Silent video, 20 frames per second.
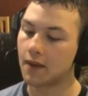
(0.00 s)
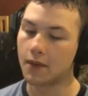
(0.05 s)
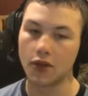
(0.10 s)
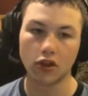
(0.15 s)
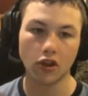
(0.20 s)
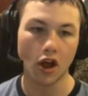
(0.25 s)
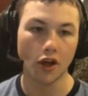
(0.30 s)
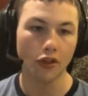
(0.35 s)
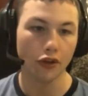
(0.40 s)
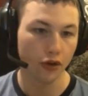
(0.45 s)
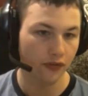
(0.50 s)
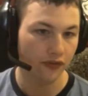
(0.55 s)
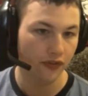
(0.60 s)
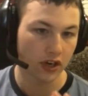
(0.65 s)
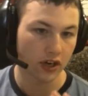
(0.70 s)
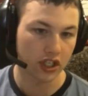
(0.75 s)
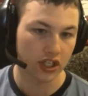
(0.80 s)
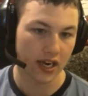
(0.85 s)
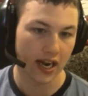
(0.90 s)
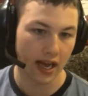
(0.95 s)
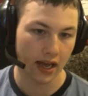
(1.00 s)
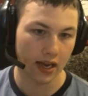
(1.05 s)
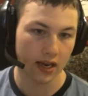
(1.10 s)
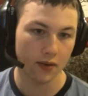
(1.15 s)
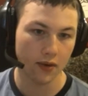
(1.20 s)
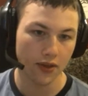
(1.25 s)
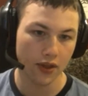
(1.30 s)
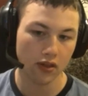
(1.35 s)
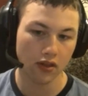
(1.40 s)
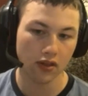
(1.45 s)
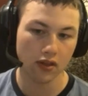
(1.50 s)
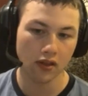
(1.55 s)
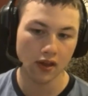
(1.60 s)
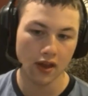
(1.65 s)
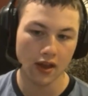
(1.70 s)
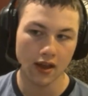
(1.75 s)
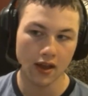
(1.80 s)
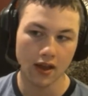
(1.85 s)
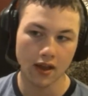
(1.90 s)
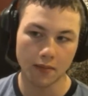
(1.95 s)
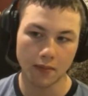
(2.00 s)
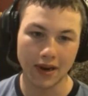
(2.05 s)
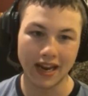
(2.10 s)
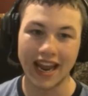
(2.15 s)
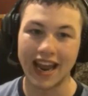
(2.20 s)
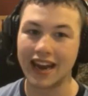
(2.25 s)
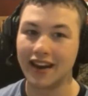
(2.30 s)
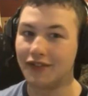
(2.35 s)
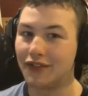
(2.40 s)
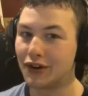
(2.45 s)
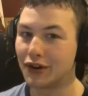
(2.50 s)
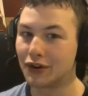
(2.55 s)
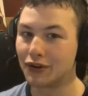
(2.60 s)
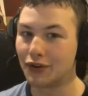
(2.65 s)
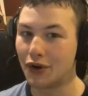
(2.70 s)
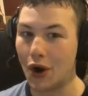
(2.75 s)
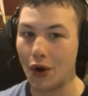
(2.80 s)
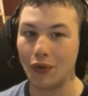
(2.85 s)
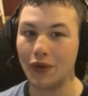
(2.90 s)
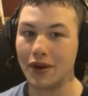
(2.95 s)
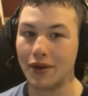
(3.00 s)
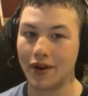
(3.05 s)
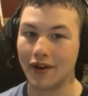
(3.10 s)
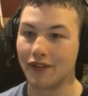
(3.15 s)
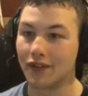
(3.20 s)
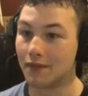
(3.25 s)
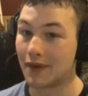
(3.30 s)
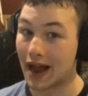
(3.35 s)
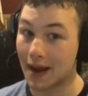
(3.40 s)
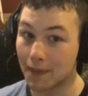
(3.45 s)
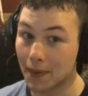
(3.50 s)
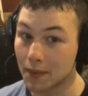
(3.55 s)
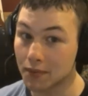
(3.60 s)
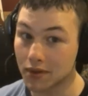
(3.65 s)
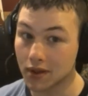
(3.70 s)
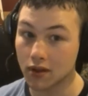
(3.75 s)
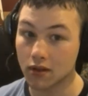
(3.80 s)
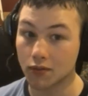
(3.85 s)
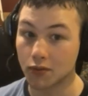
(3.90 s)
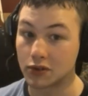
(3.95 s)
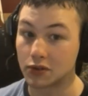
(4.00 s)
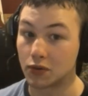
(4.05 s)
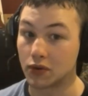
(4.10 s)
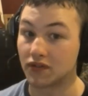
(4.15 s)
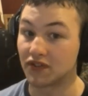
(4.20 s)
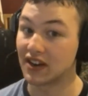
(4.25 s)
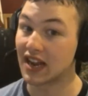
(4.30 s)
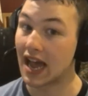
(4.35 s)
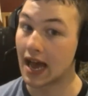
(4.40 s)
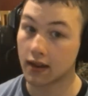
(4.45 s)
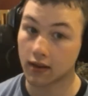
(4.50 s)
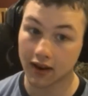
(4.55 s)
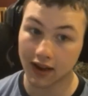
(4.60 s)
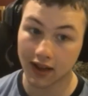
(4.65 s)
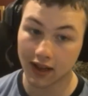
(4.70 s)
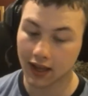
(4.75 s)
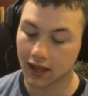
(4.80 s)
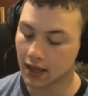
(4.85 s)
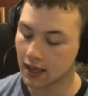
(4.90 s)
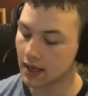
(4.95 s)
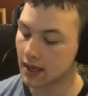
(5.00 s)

I mean, there's other functionality with this, but again, if you're only doing it for my purposes, which was for casting,